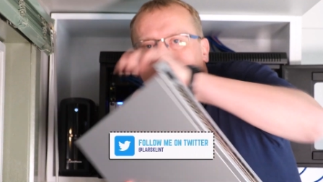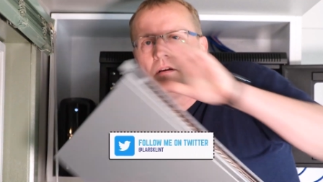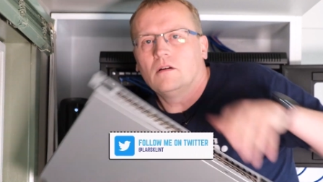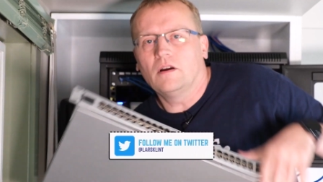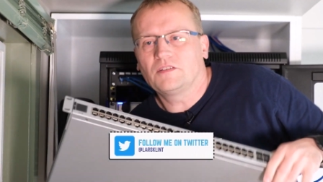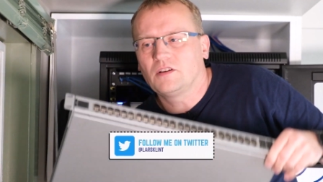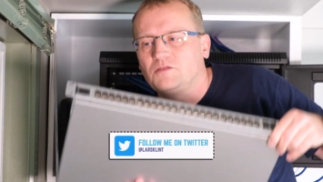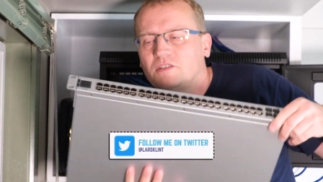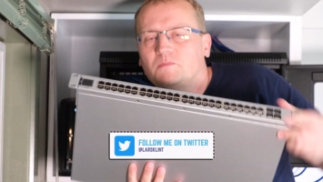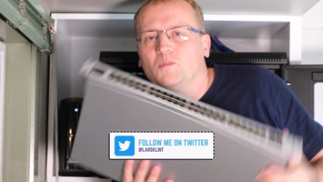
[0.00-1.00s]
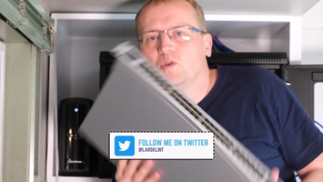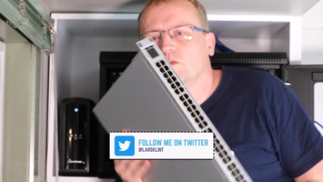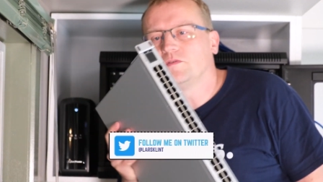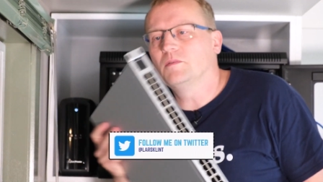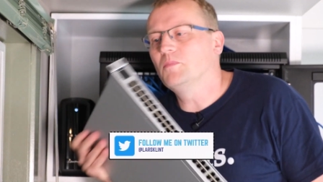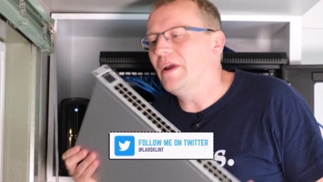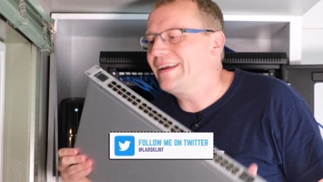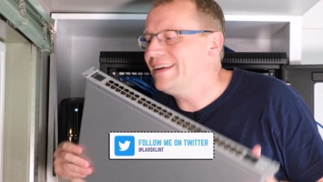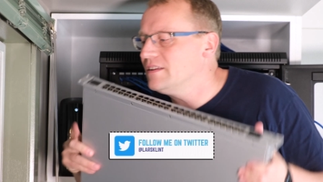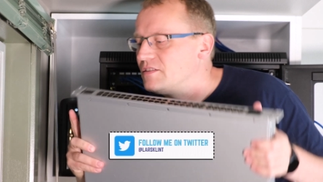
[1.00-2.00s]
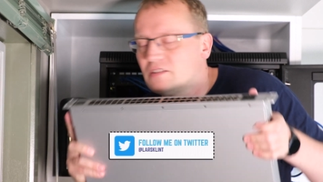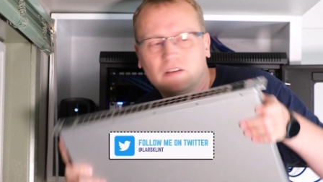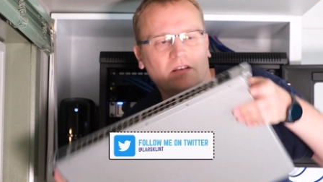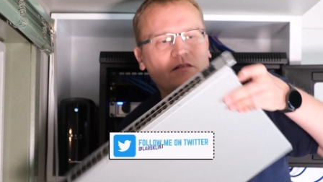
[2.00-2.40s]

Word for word: All right, so I've just moved the brackets